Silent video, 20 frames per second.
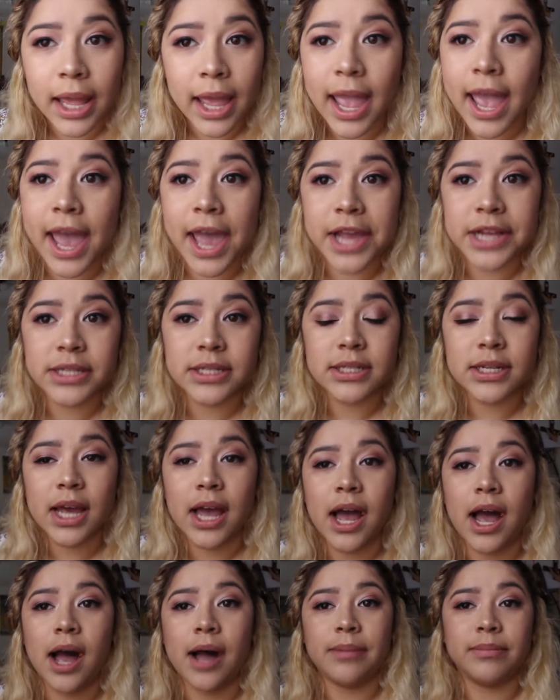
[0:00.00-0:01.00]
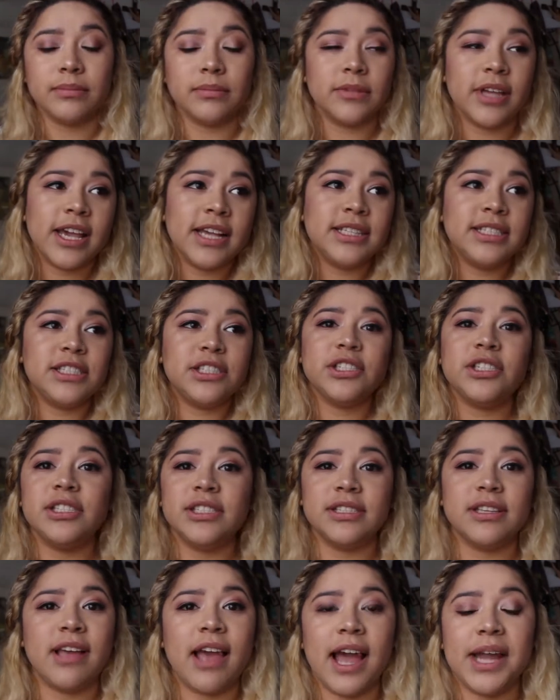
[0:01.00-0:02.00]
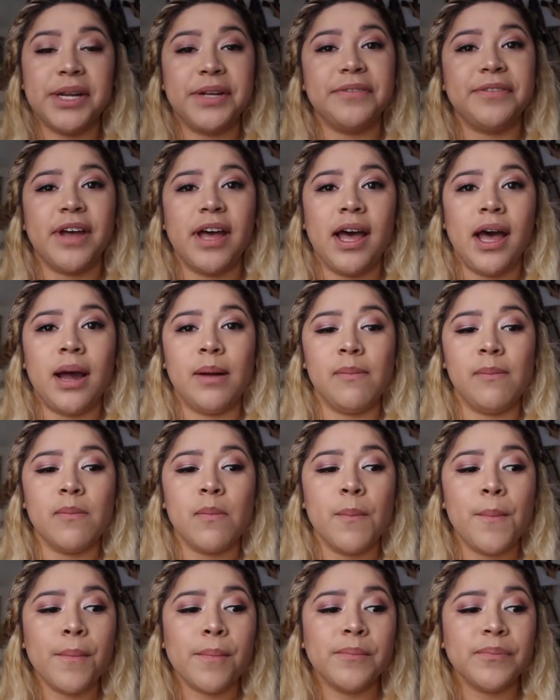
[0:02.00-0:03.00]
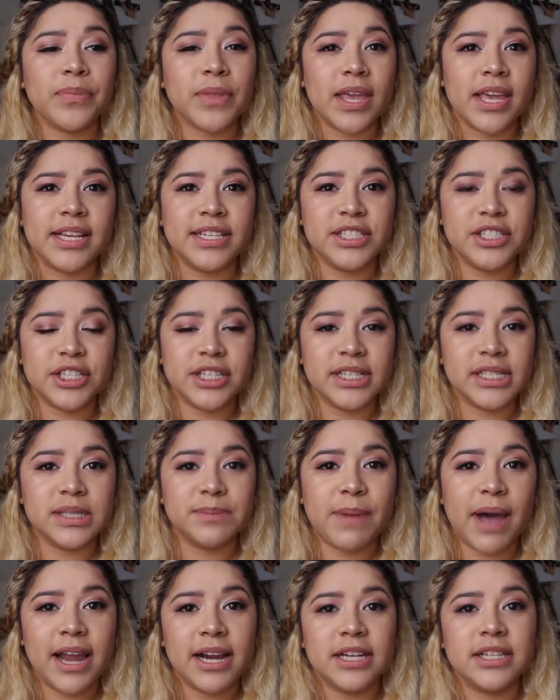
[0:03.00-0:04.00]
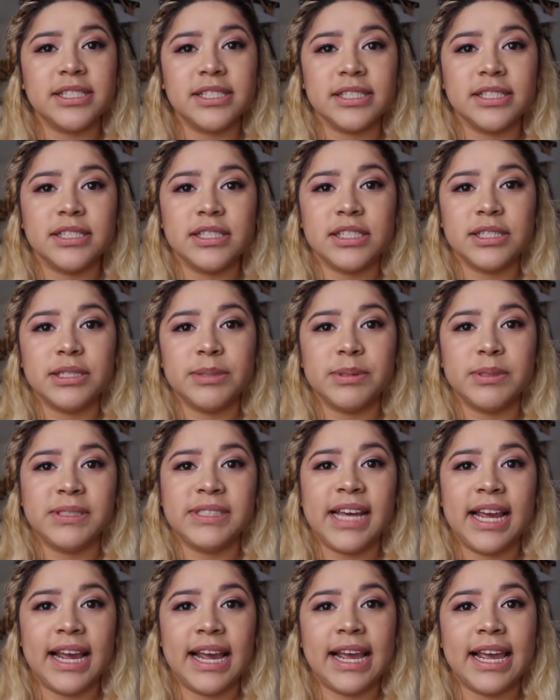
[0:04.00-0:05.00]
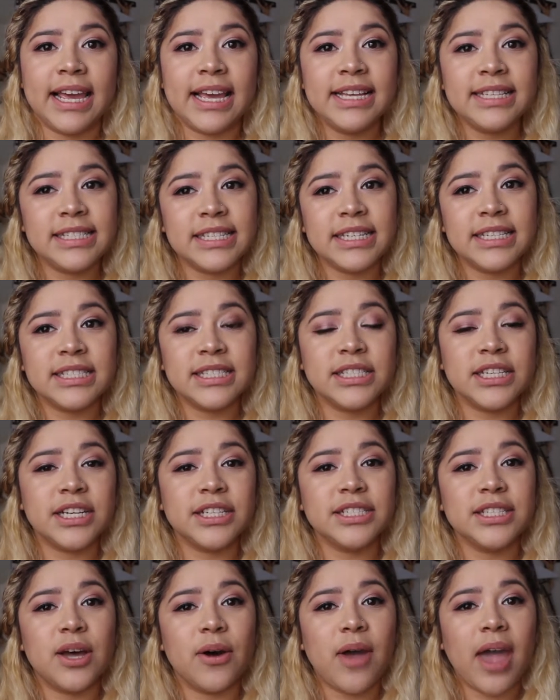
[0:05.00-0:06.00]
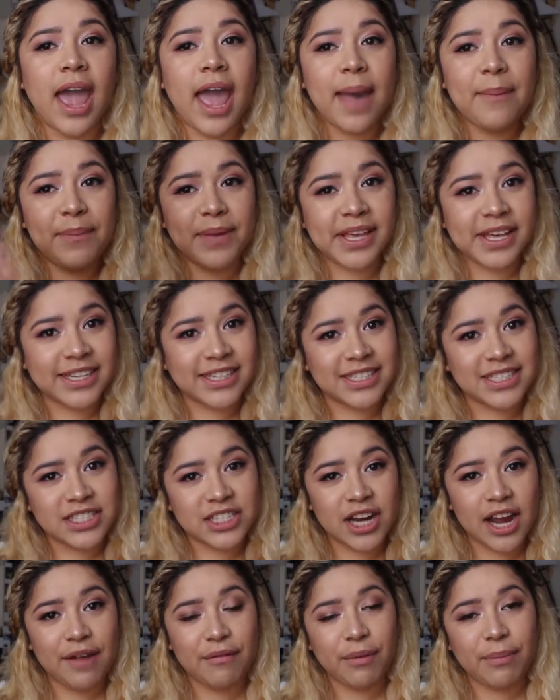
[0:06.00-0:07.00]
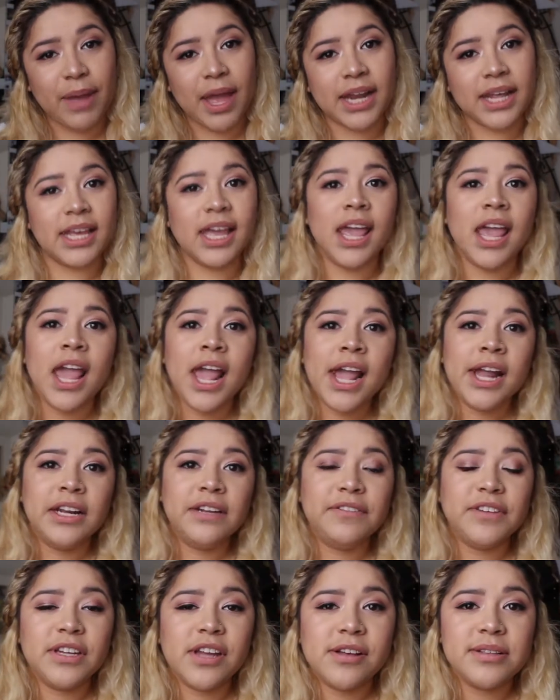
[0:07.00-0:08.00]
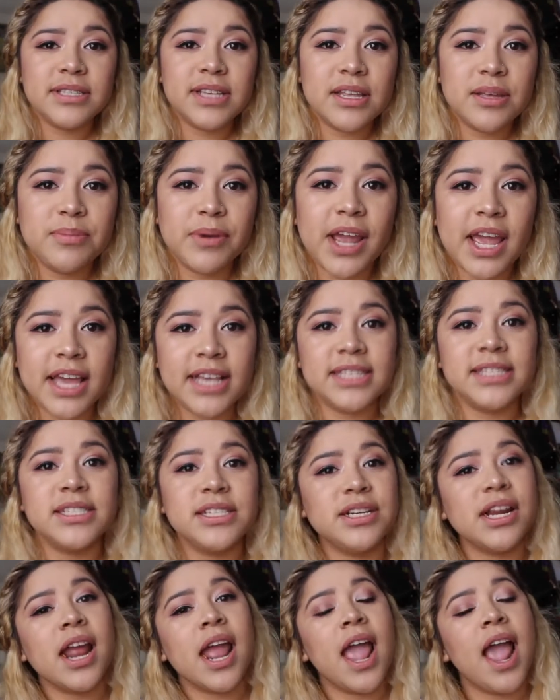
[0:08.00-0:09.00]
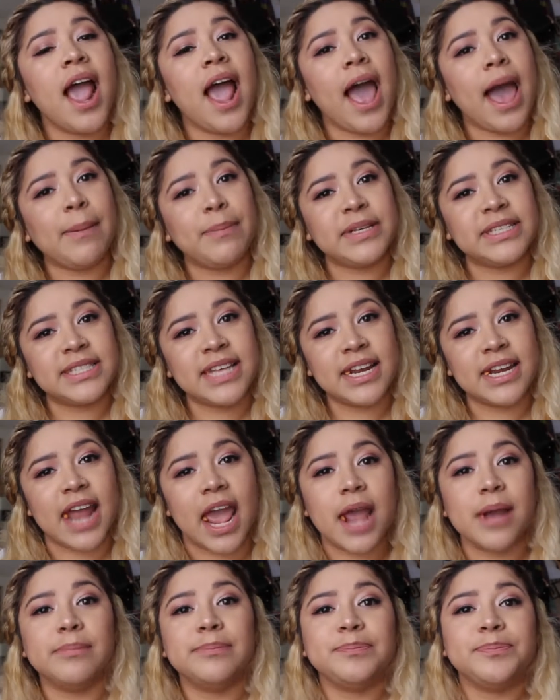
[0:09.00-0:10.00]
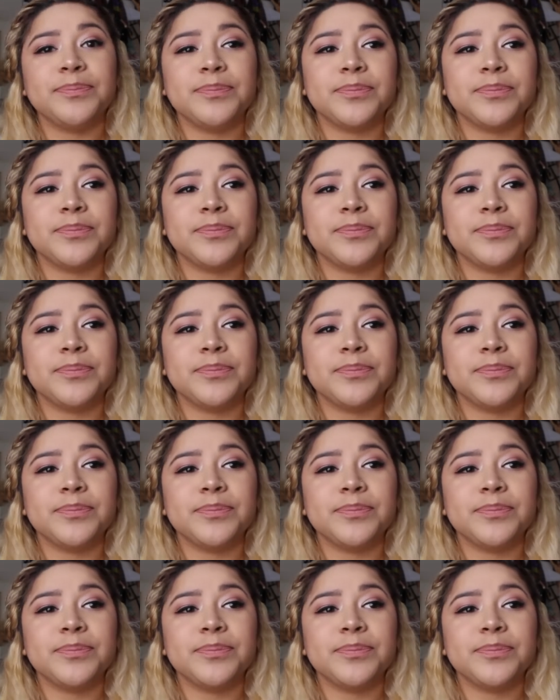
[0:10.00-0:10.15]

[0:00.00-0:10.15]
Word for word: and it's just kind of Easter inspired, since today is Easter. So happy Easter everybody, and if you don't celebrate Easter, happy Sunday.